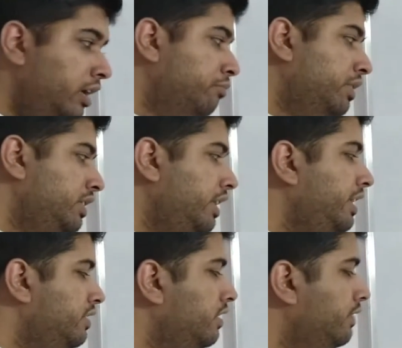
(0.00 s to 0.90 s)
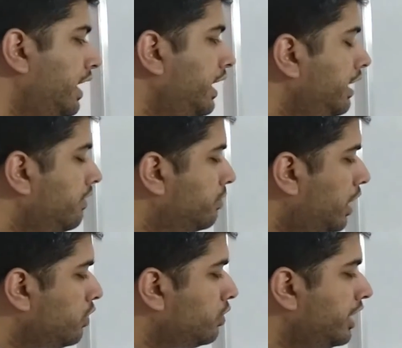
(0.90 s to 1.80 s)
But the reason why in
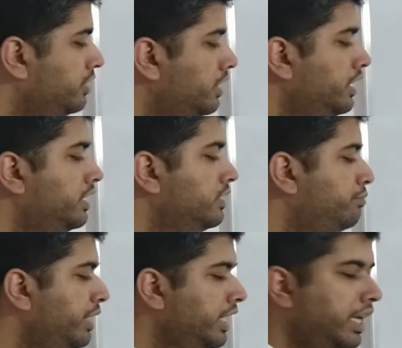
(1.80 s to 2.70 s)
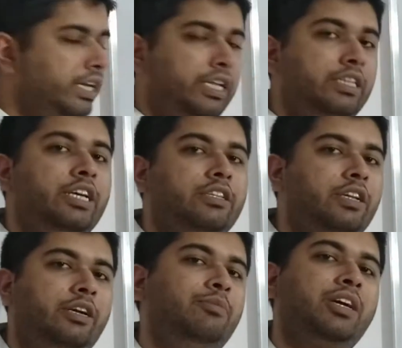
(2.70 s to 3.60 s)
one quotation it is bid and in the
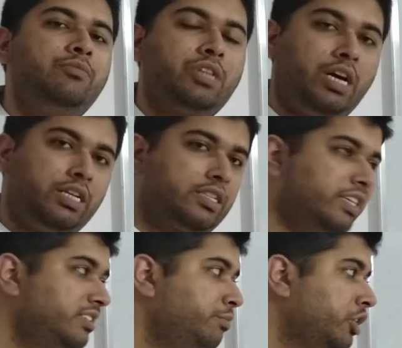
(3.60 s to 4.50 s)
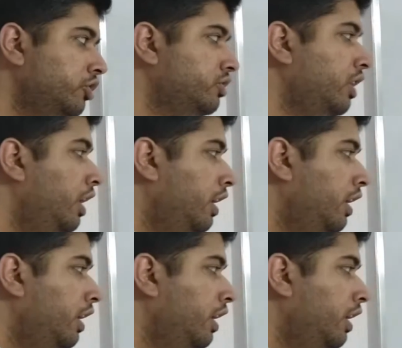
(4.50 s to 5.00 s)
other it becomes ask is because